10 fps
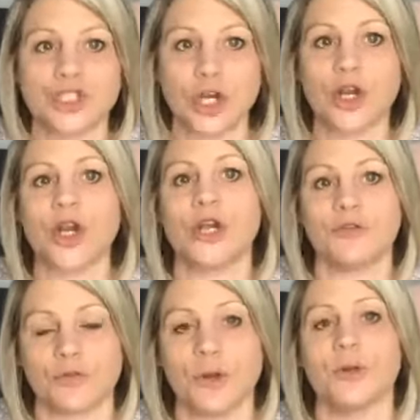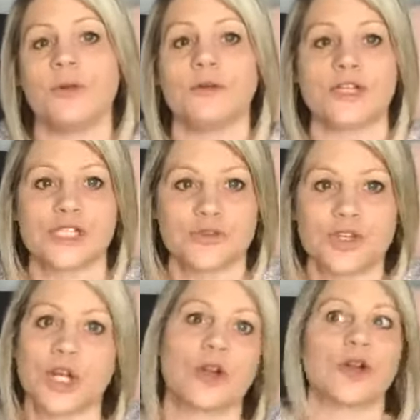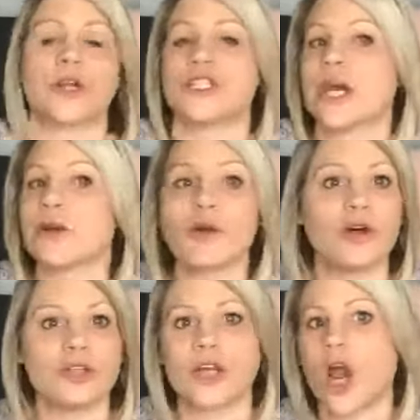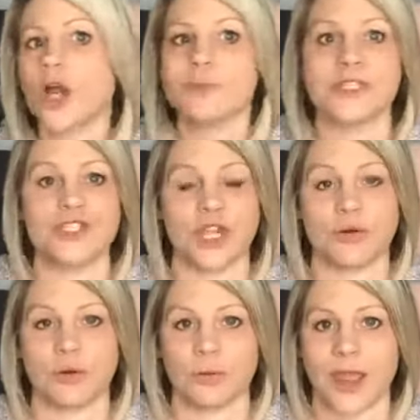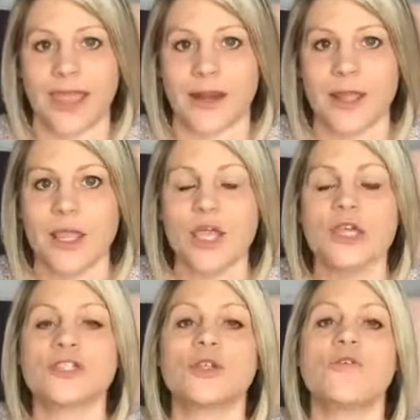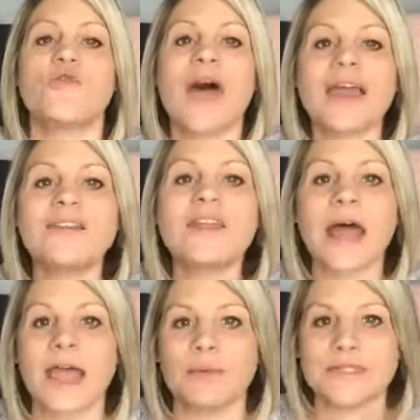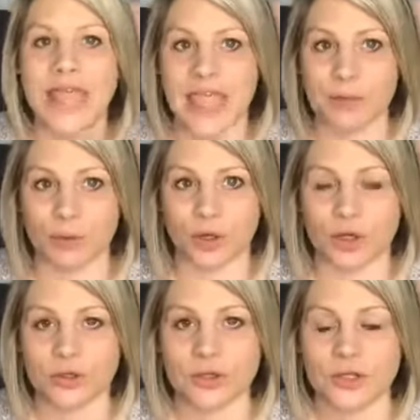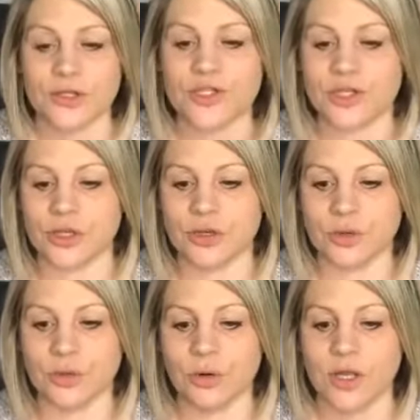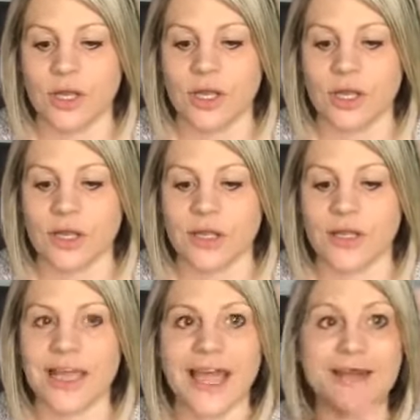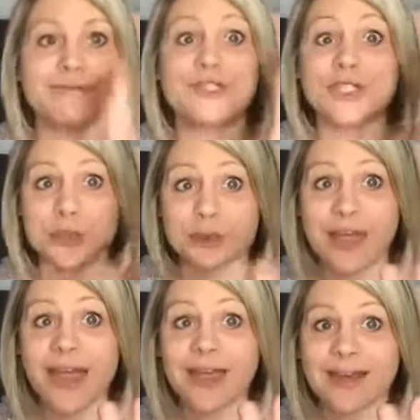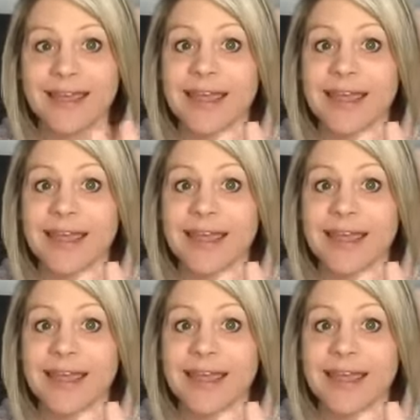sugar and fruit and just sugar in general and carbs in general, right? So the fact that I was able to kind of do that,